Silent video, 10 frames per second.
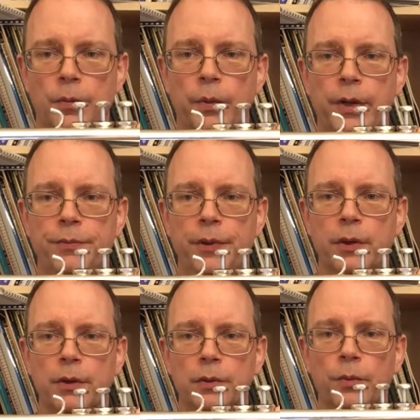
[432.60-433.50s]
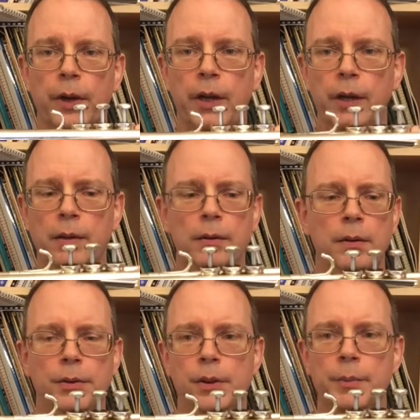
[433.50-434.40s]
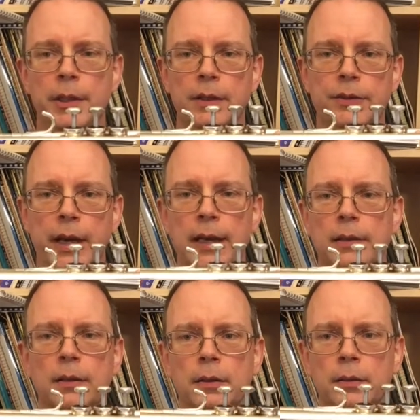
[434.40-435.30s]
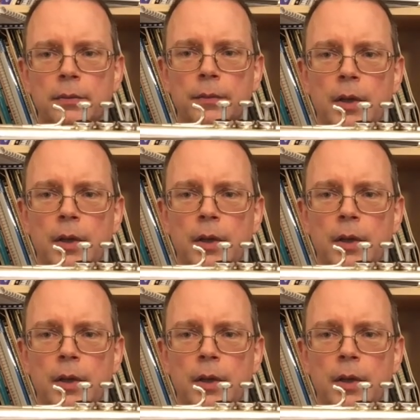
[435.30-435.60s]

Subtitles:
Ring finger in the ring, thumb in the saddle.